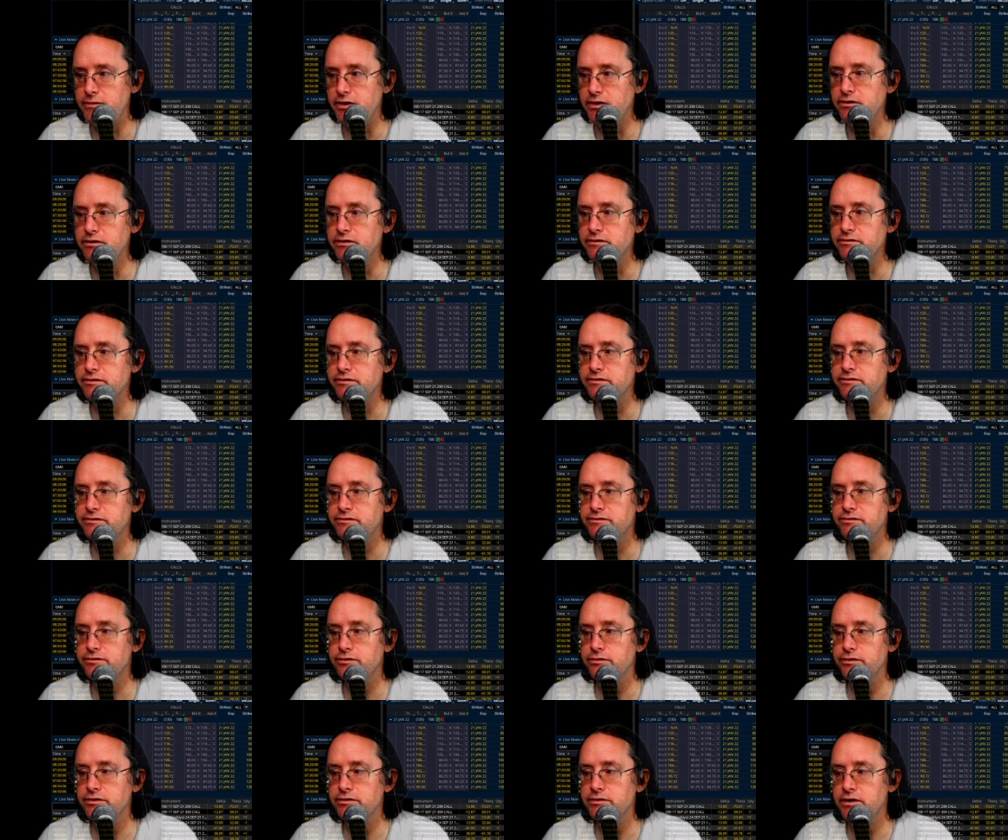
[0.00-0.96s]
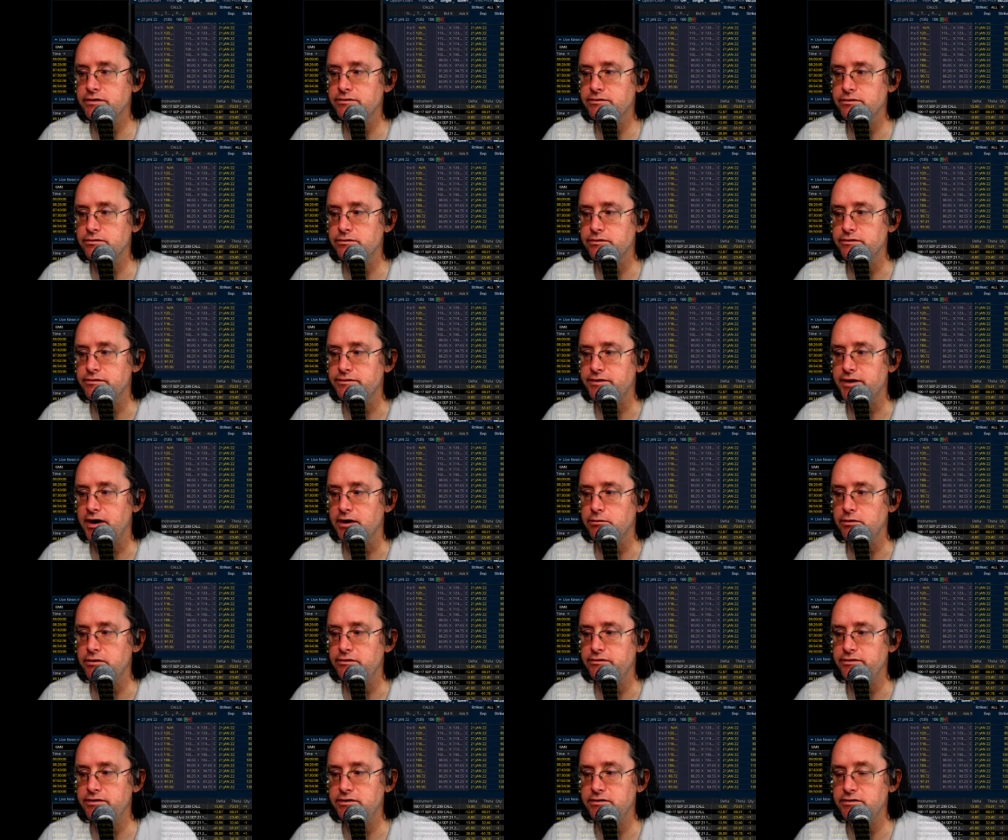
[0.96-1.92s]
This is certainly not the only stock
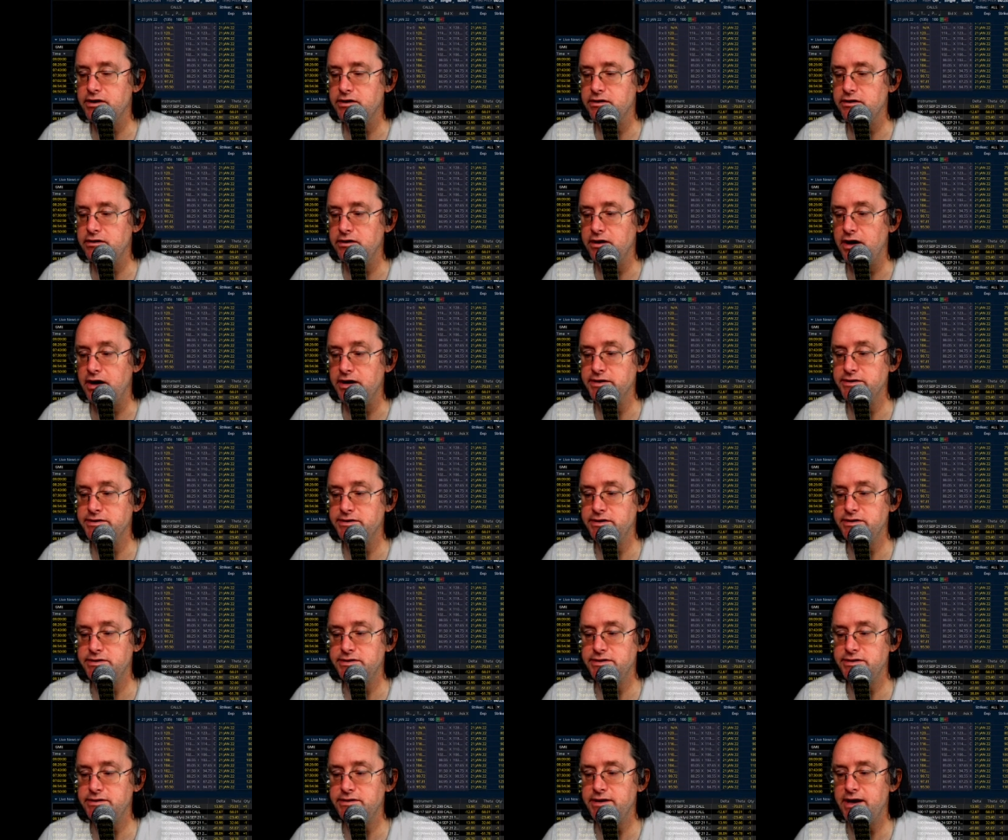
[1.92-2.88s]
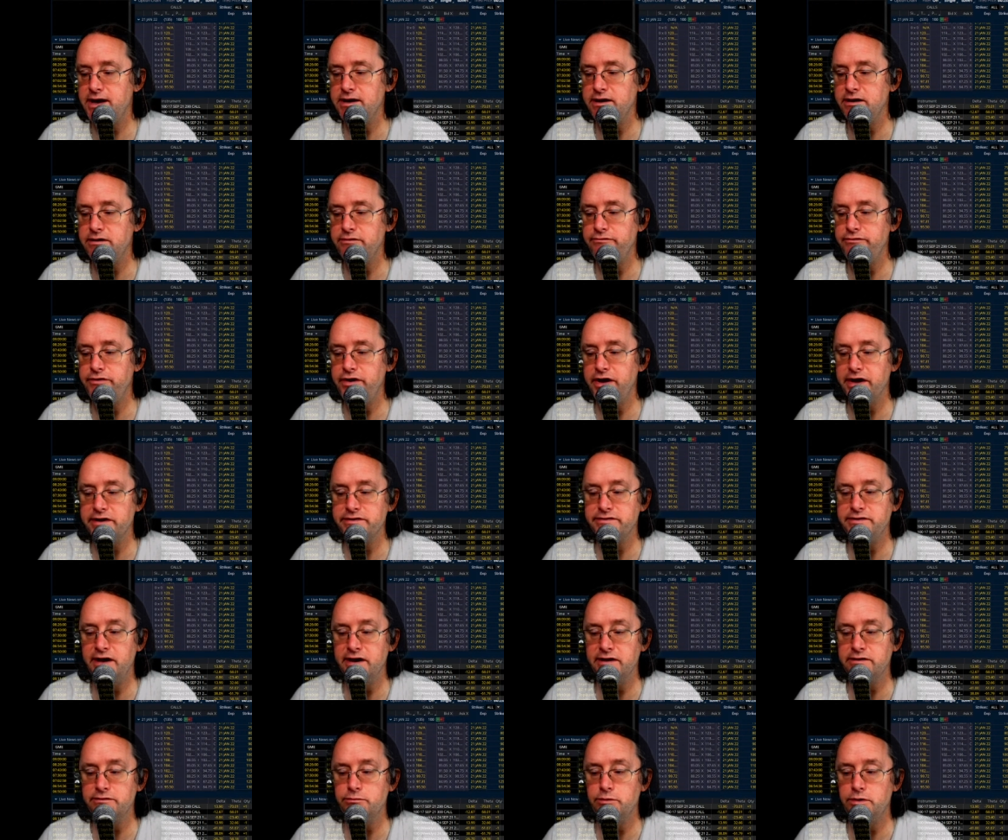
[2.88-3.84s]
we've seen that in. I did see that in
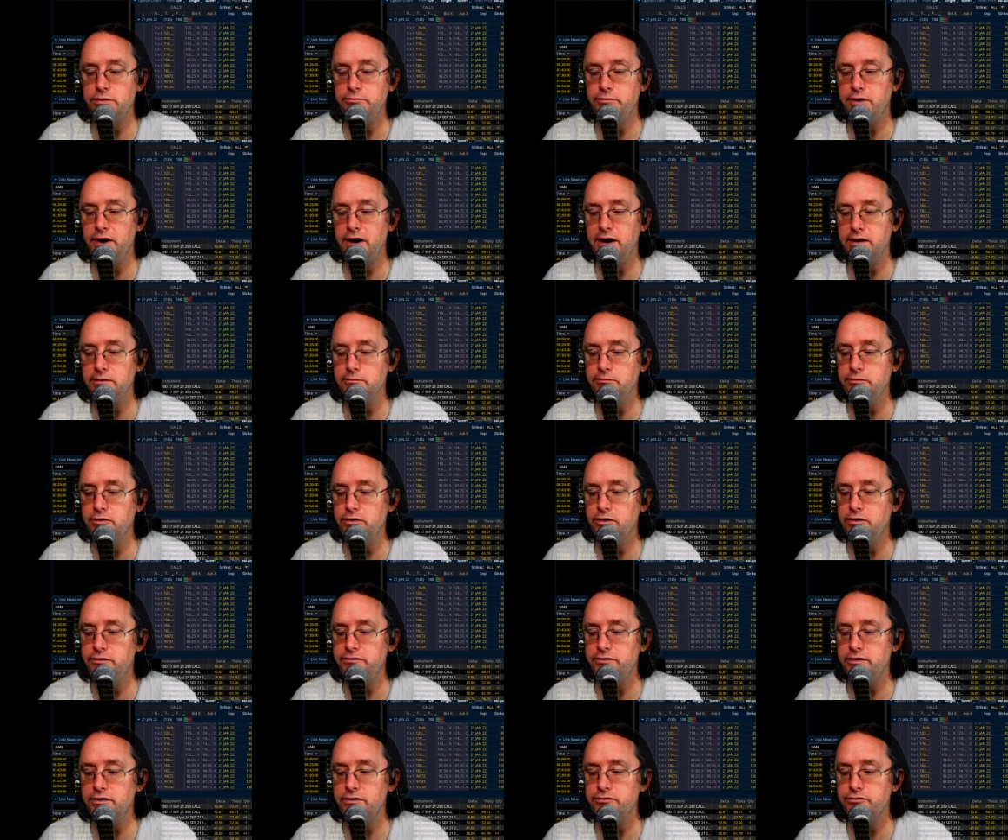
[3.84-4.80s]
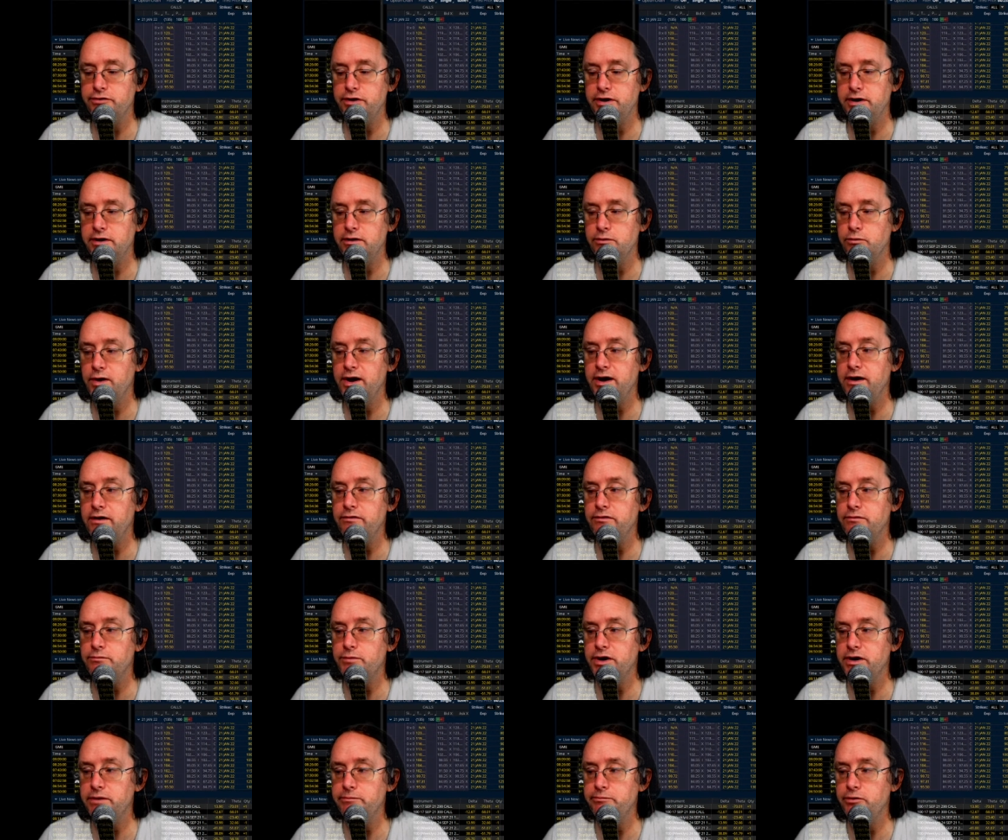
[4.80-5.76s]
VXX when buying puts and trading way out of the
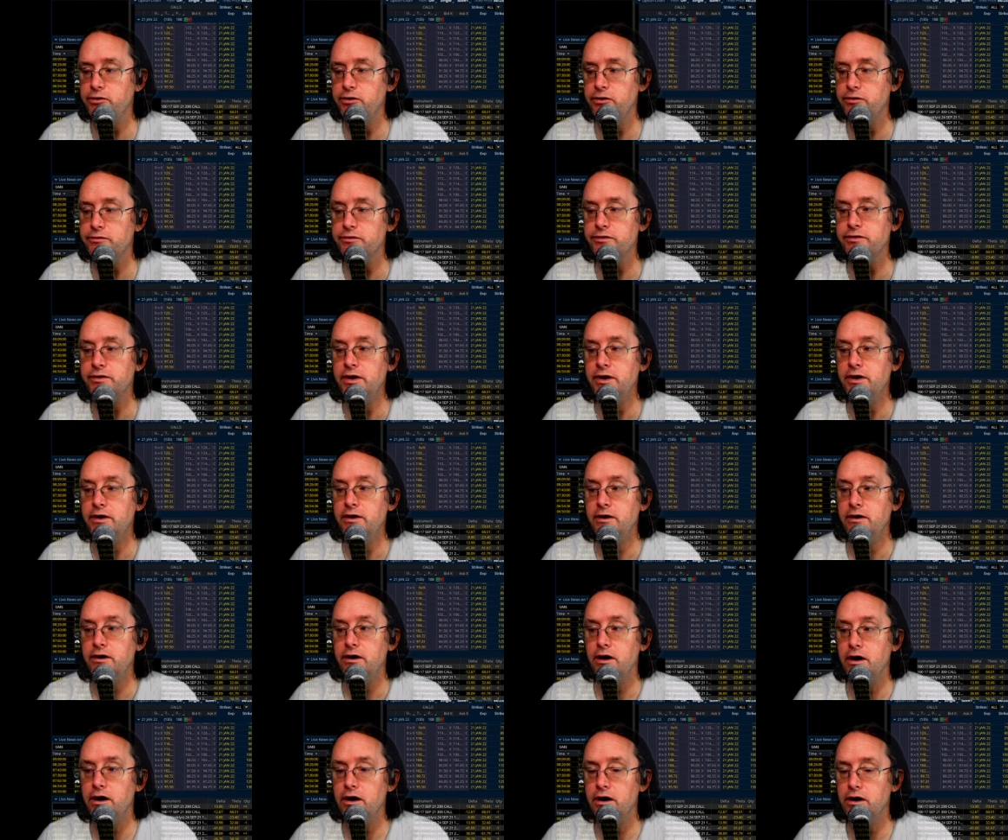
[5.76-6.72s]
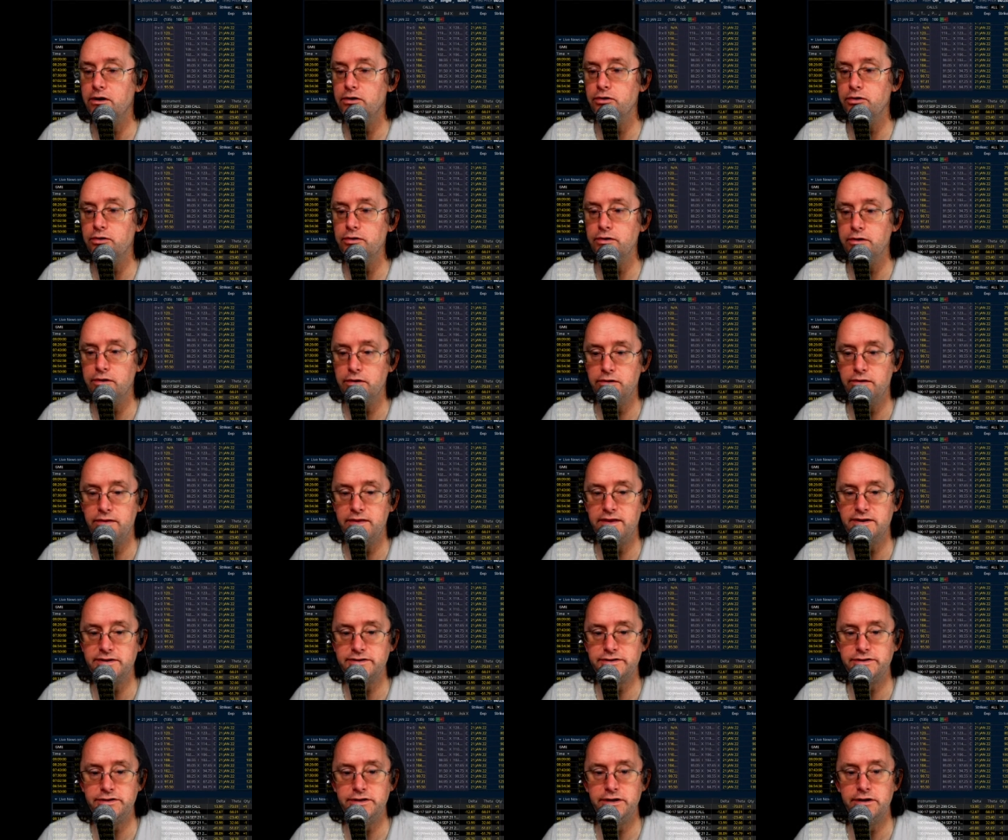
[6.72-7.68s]
money puts earlier
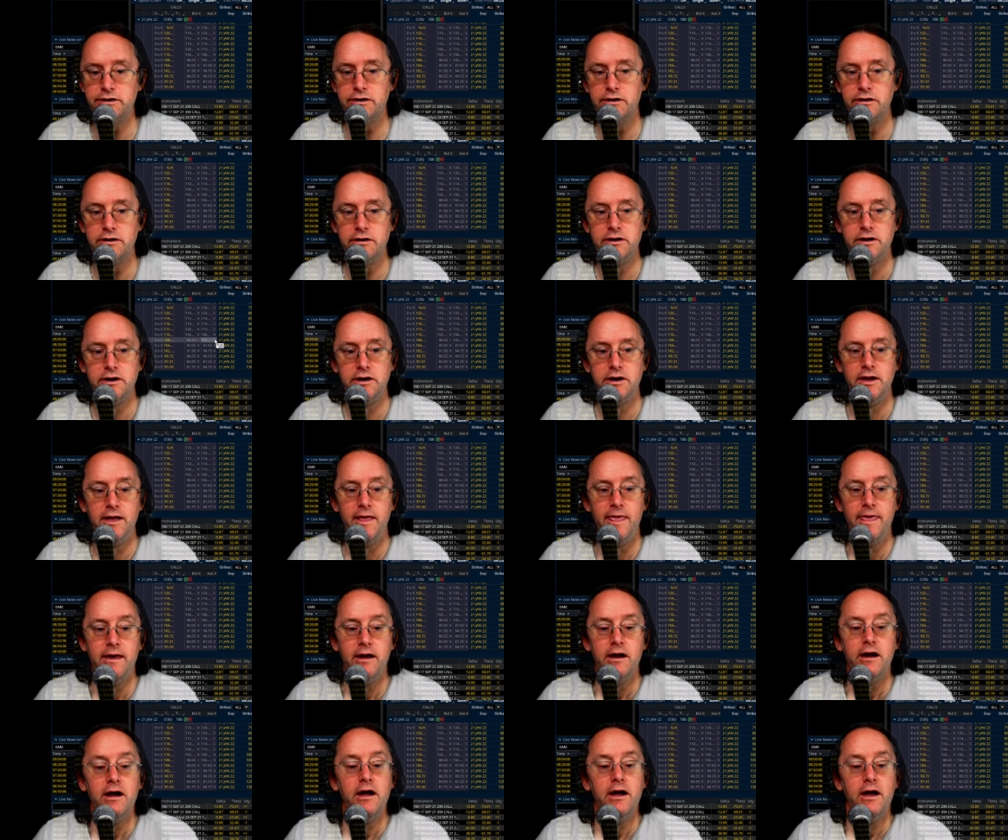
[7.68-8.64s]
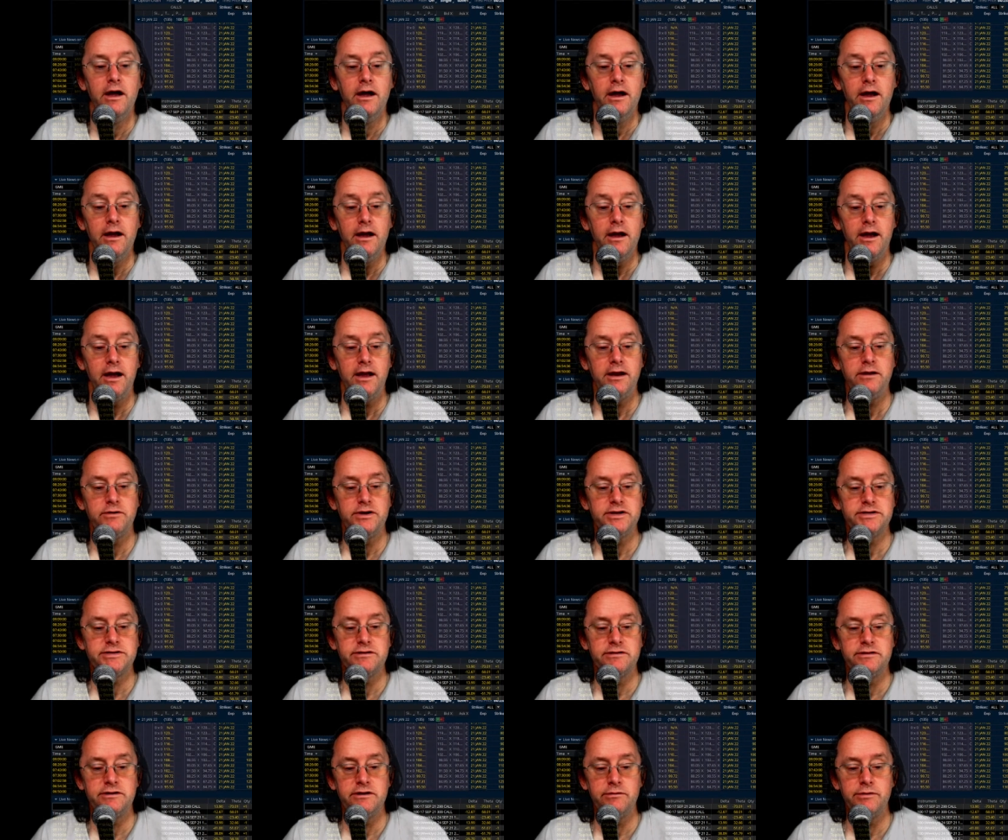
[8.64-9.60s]
this year. Anyway,
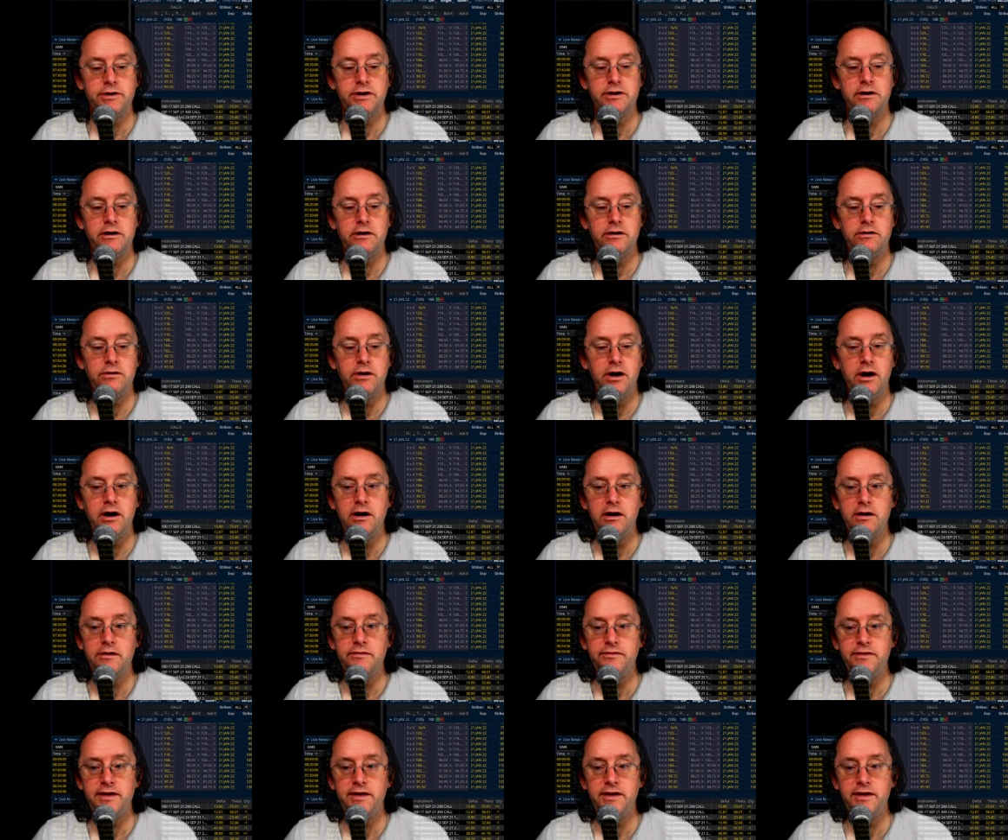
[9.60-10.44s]
so there we go.